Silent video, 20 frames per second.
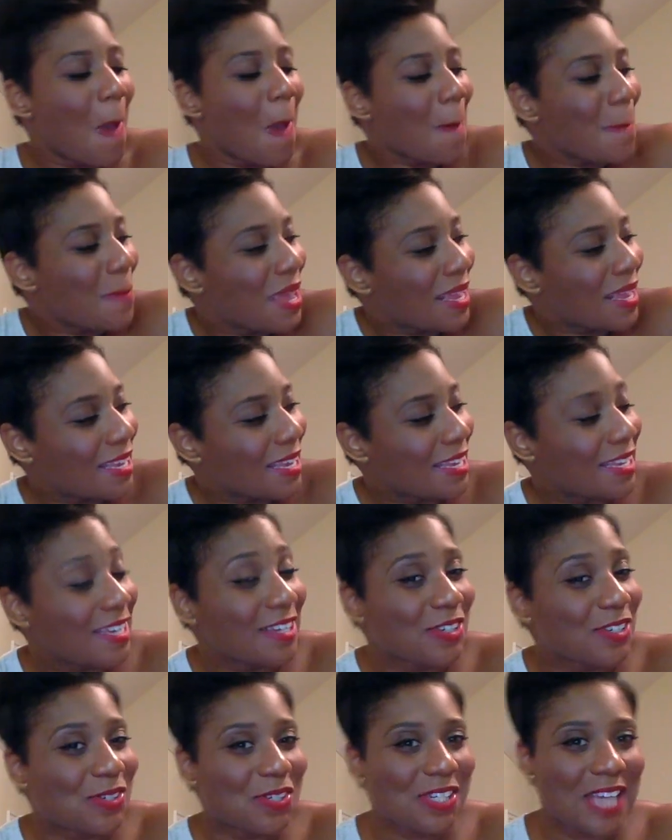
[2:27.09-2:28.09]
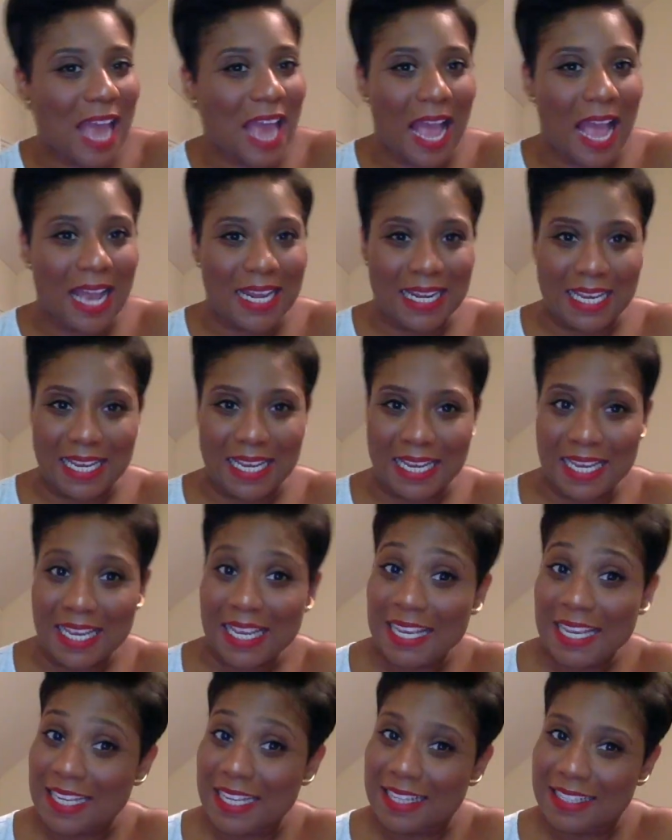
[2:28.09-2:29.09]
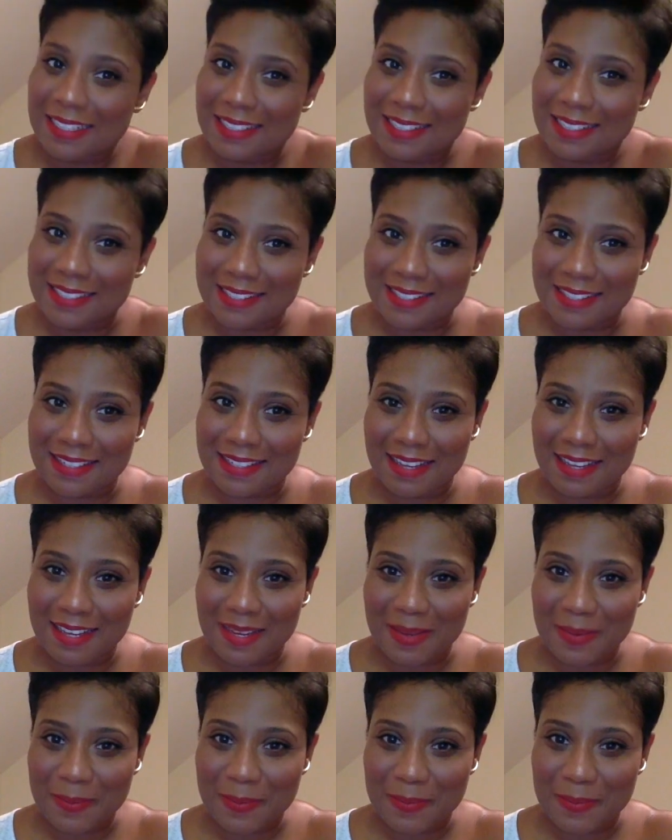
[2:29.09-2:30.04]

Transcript: making you shiny and glistening.